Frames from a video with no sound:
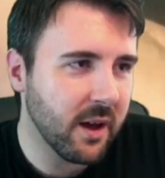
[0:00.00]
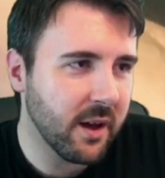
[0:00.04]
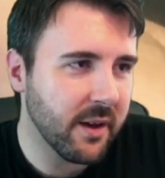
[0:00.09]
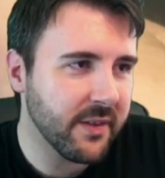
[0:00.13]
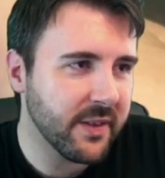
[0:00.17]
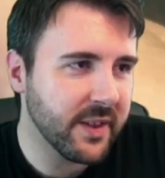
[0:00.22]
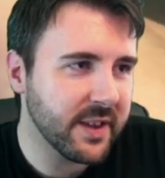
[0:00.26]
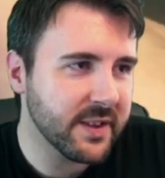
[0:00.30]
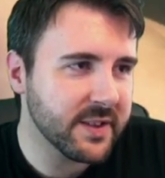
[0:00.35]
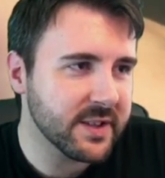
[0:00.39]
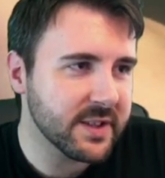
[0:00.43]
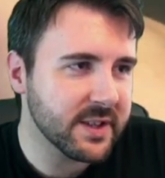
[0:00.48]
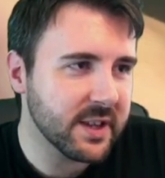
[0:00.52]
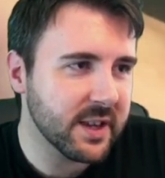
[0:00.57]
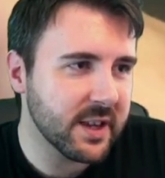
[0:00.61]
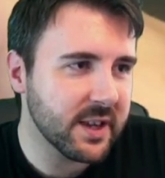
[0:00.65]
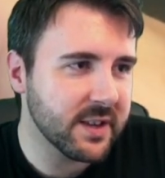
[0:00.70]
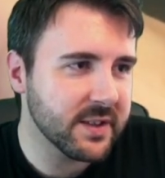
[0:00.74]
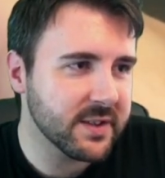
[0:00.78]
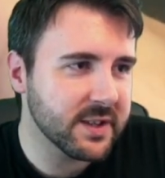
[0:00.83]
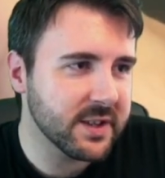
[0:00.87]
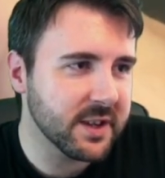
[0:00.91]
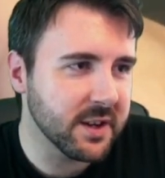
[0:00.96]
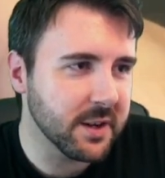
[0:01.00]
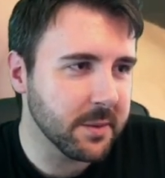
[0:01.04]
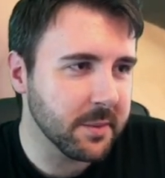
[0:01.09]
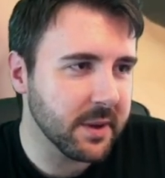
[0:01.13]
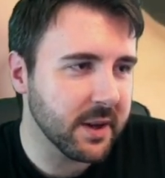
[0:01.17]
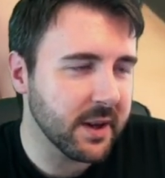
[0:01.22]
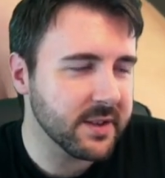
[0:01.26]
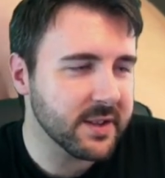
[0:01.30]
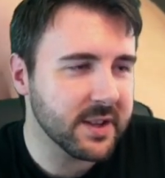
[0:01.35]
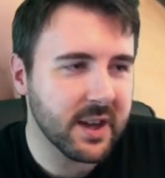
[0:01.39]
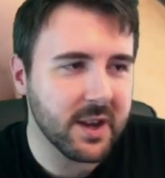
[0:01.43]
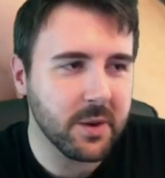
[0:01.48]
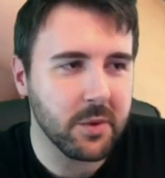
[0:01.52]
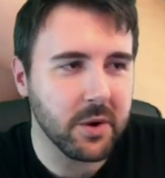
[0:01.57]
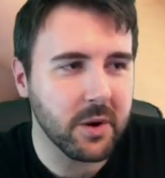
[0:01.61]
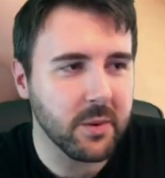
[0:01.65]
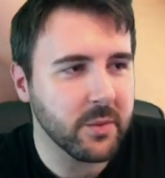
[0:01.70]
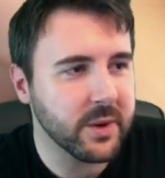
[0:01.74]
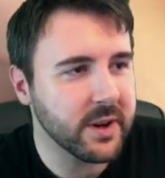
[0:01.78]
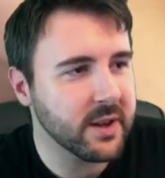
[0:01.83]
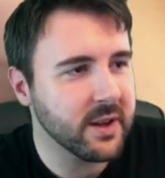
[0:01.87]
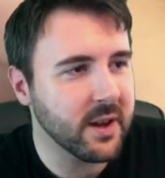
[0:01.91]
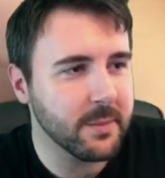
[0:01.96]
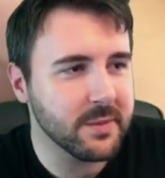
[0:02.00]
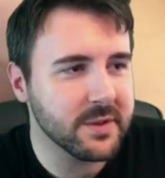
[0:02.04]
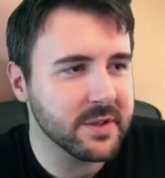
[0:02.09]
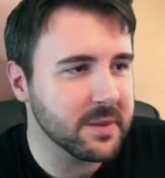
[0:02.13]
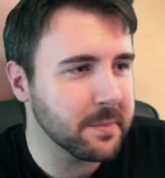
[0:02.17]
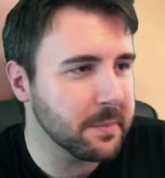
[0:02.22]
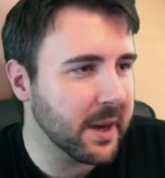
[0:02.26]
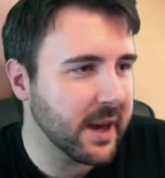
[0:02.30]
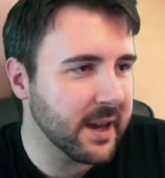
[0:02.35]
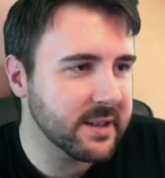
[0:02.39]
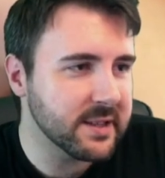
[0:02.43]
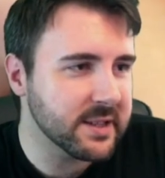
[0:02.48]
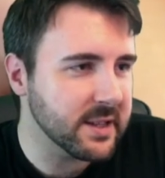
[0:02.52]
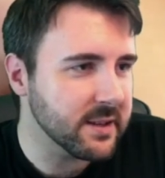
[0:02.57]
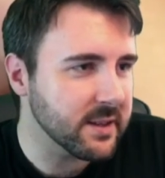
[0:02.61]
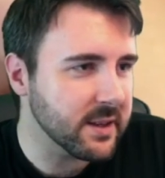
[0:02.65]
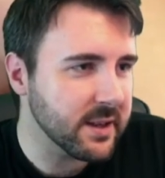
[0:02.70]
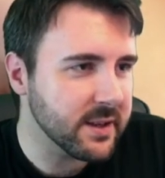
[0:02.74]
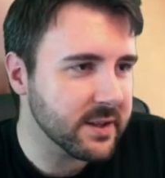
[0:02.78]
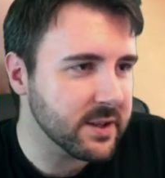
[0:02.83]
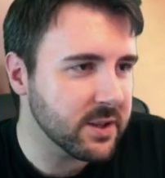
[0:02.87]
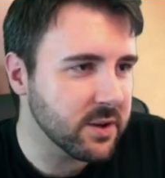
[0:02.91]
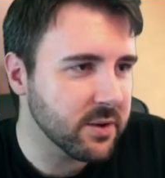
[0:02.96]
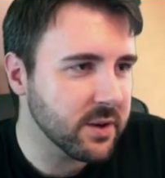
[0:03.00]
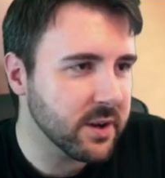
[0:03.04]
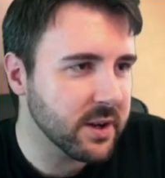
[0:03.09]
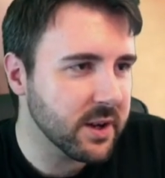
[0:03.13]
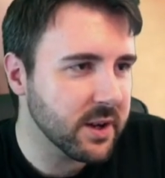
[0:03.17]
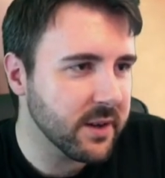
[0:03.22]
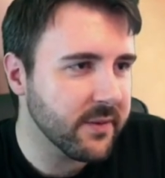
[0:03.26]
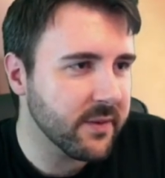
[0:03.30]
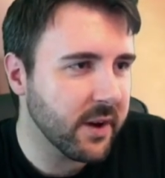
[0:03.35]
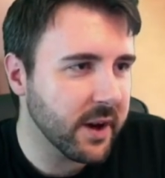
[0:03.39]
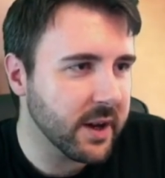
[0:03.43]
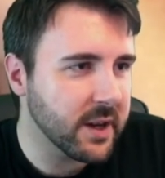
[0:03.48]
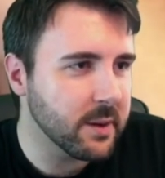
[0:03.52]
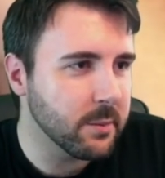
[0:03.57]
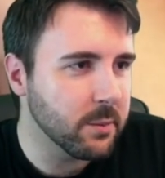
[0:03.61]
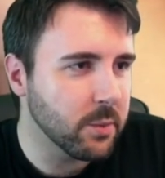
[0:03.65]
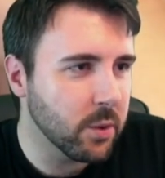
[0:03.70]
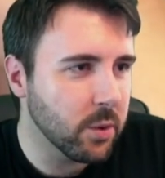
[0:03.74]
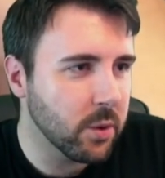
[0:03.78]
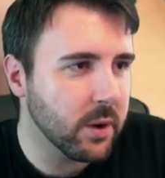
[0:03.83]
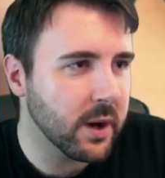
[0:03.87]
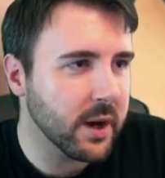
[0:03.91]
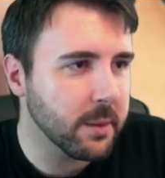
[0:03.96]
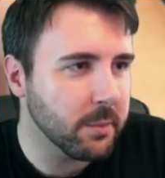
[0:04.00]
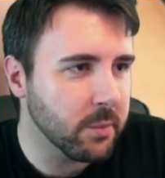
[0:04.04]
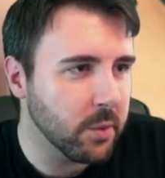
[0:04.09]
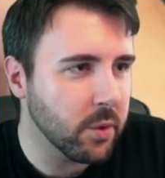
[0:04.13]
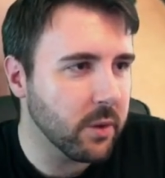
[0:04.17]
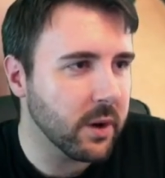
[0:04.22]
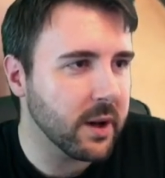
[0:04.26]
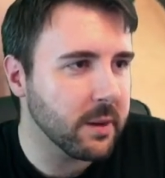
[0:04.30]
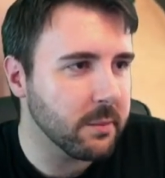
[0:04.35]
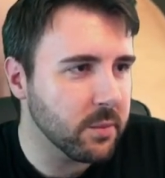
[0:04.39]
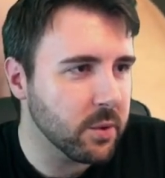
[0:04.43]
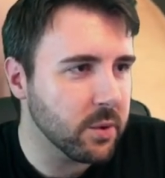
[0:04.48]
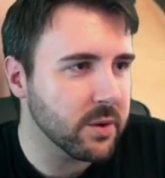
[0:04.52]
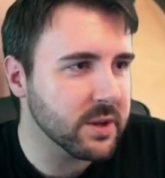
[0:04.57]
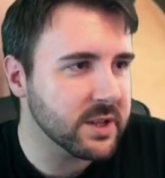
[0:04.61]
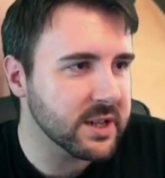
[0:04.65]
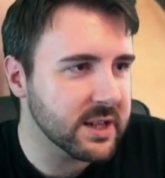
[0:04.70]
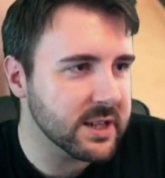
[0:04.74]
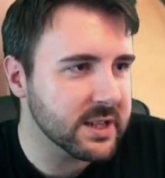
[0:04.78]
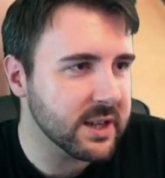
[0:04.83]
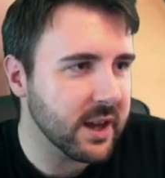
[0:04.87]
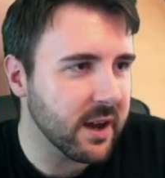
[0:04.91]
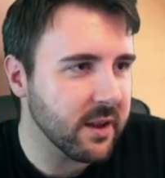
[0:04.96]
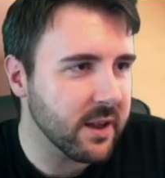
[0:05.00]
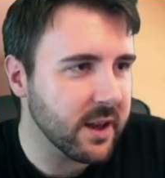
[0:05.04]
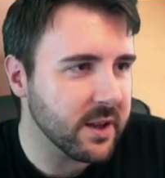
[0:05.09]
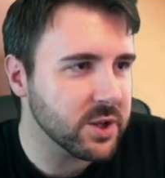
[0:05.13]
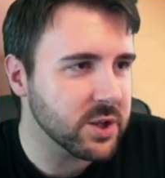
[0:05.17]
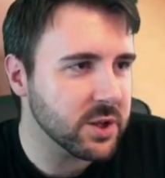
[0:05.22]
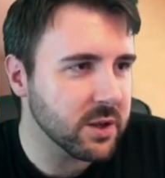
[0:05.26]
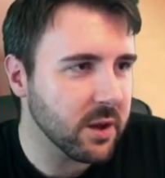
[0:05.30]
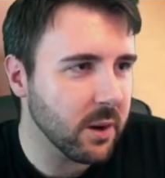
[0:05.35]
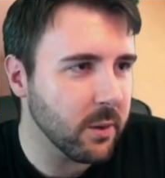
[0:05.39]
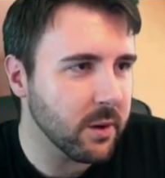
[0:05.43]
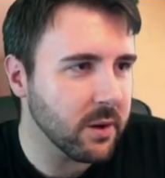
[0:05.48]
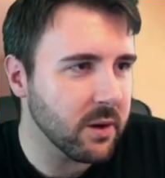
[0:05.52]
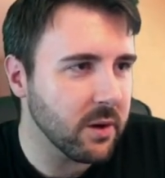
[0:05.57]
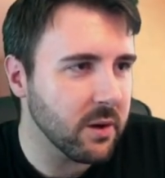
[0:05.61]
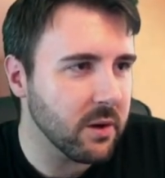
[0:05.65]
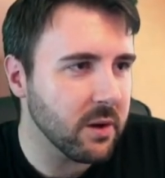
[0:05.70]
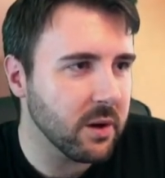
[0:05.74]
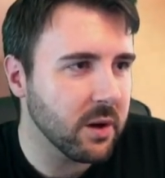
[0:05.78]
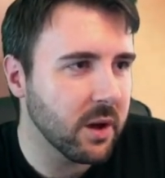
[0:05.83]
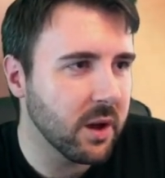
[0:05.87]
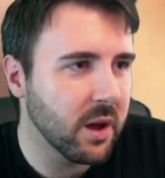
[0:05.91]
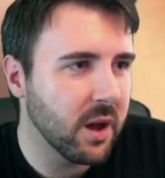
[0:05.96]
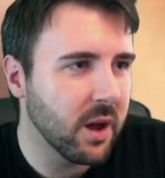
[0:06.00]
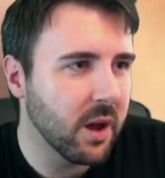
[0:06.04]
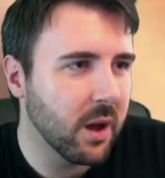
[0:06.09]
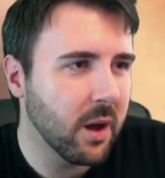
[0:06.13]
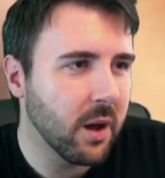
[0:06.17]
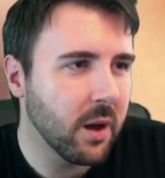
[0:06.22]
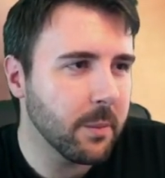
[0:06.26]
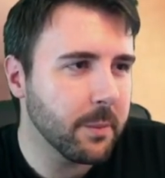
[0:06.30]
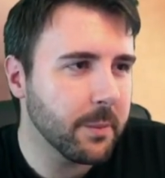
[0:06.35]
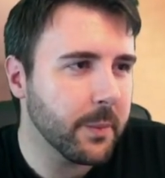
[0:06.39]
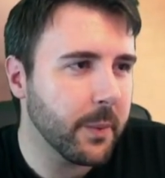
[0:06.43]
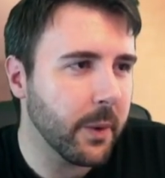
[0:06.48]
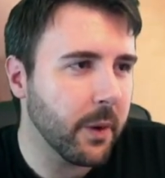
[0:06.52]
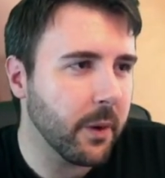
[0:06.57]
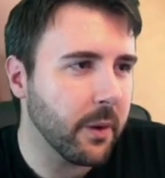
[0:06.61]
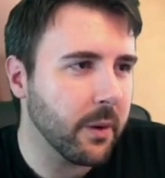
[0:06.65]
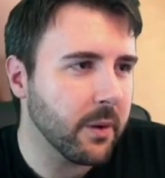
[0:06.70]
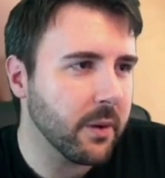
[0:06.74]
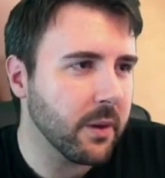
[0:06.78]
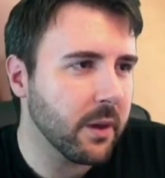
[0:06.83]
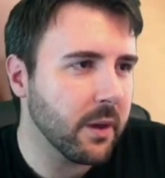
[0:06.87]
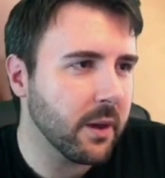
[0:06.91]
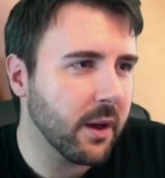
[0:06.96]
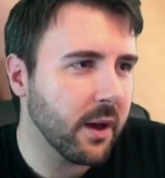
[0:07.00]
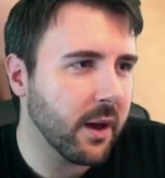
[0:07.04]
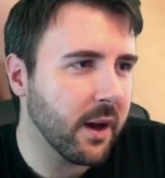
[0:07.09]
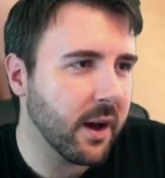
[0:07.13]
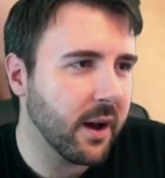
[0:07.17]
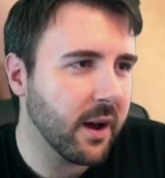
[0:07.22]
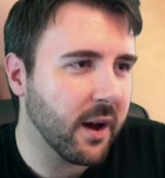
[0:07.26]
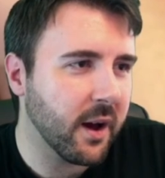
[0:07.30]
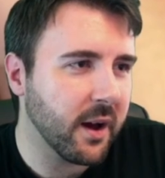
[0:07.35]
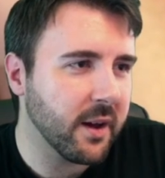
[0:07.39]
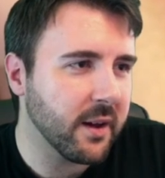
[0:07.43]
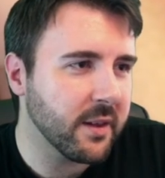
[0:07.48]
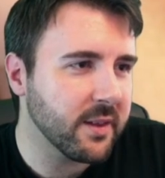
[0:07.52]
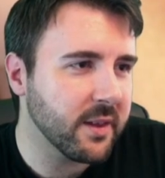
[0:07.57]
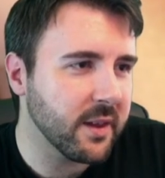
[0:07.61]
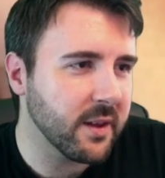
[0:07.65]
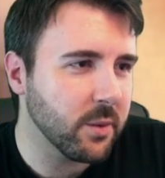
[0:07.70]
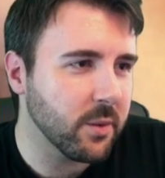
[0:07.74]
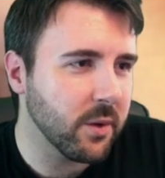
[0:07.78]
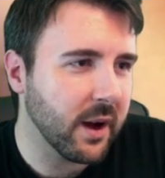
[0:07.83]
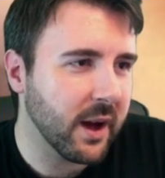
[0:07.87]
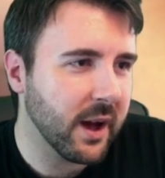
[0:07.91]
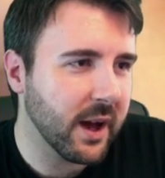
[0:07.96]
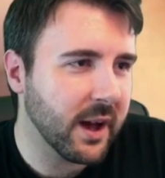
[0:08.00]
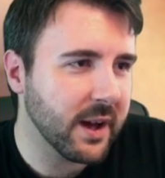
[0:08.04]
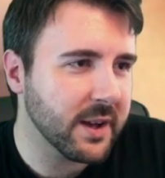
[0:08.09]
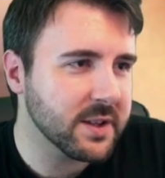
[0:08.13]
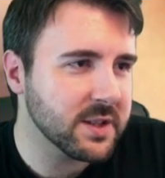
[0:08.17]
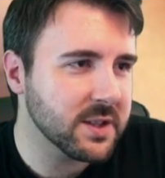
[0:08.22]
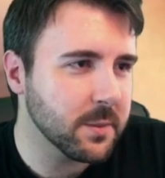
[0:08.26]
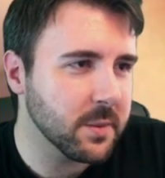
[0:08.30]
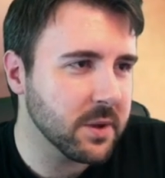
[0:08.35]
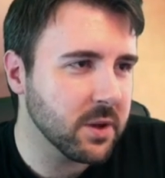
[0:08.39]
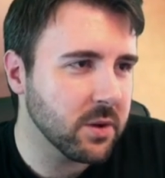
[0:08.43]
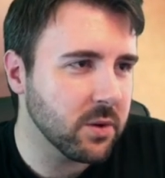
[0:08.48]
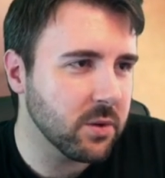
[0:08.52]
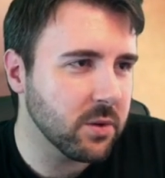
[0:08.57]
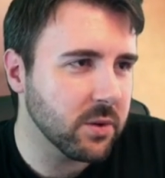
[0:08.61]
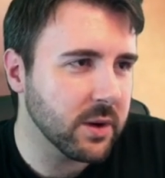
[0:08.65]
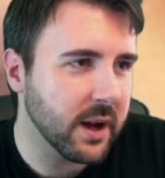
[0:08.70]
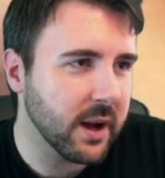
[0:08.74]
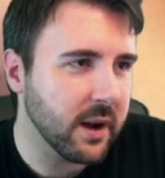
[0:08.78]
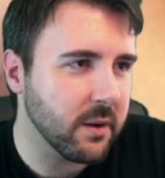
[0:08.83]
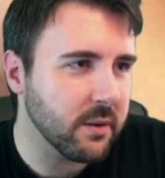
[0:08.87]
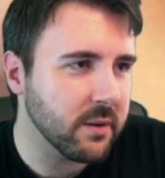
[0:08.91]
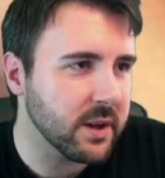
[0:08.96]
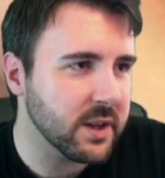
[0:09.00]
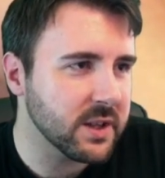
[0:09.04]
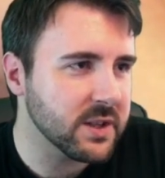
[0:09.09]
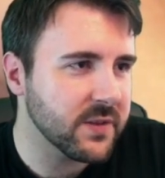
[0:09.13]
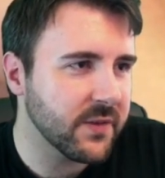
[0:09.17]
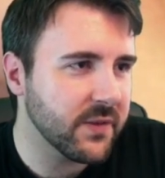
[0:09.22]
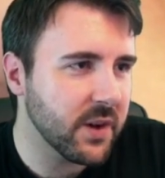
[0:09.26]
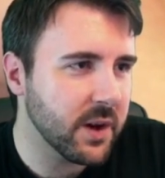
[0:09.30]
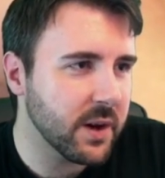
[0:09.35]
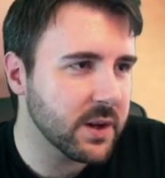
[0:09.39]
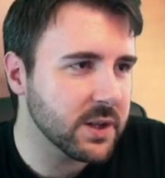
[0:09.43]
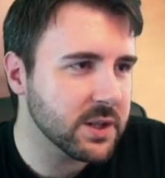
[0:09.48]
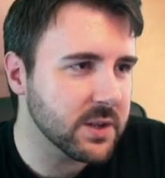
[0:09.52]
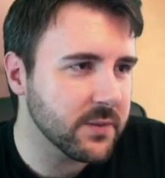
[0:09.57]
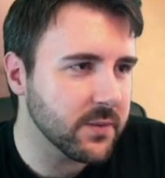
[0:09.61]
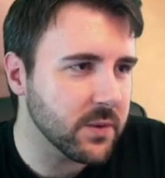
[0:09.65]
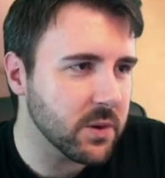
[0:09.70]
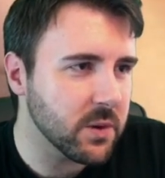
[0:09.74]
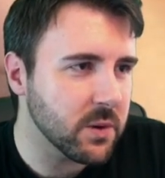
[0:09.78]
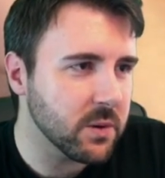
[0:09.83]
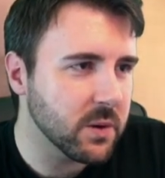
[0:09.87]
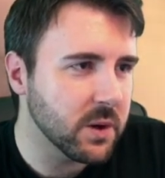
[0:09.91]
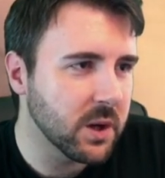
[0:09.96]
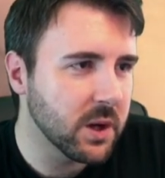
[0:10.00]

This is gonna be, I tell you what, when it comes to painting this, you're gonna find more and more and more detail as you go along. But I think what has to be called out is, first of all